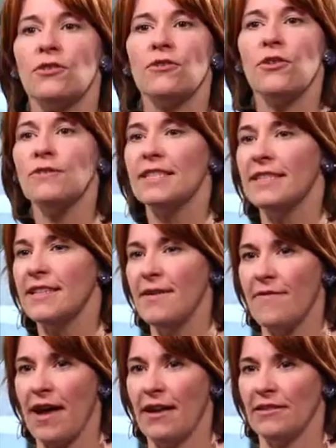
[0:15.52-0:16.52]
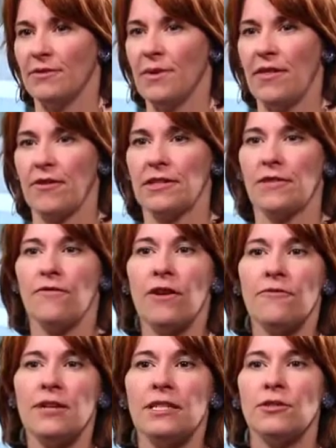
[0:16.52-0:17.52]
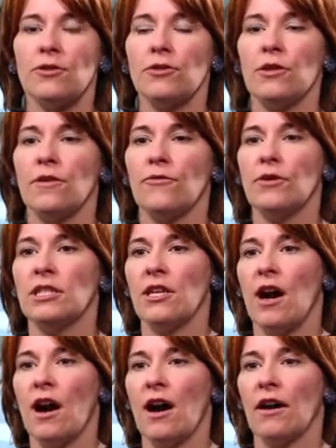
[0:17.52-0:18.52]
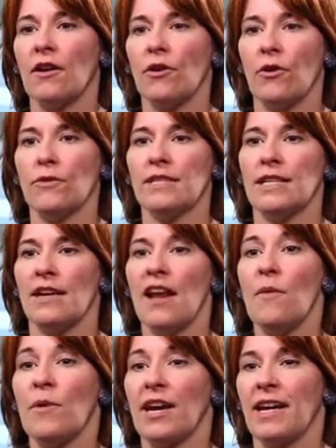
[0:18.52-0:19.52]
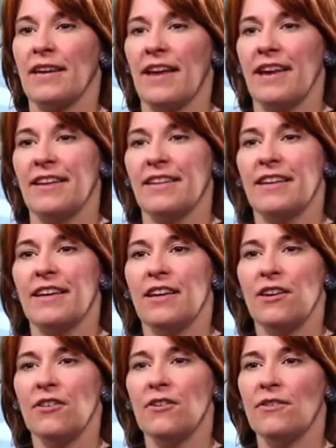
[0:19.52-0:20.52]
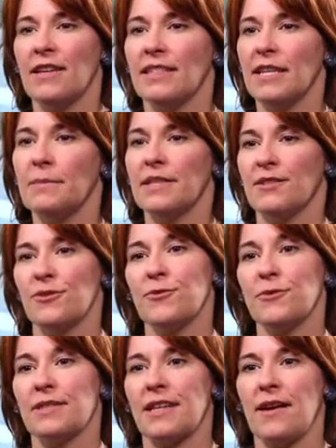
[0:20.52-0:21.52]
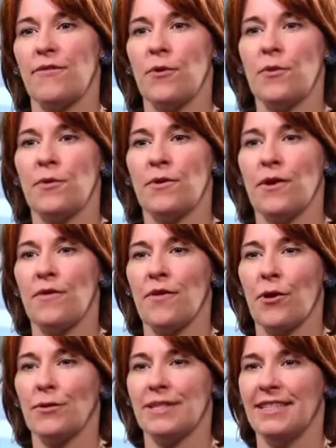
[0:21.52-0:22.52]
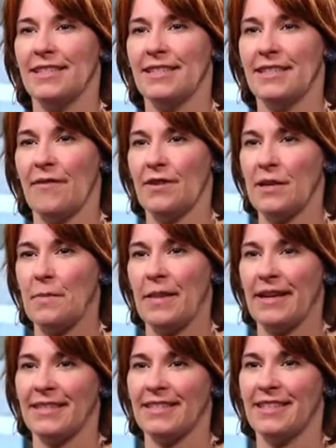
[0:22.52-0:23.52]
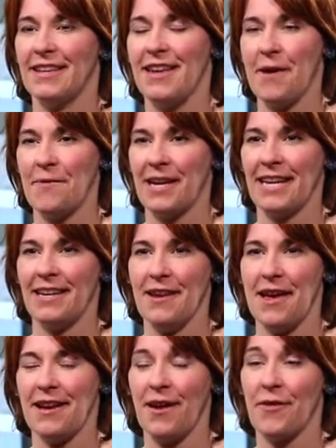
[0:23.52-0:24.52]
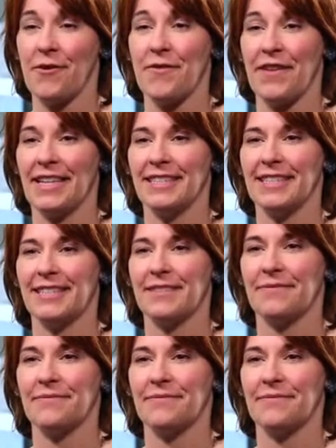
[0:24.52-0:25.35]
you're hosting an event, whether it's a fundraiser, a free talk, or you're hosting a networking night. Here are the tips and tools that I've honed over hosting 70+ networking and other events.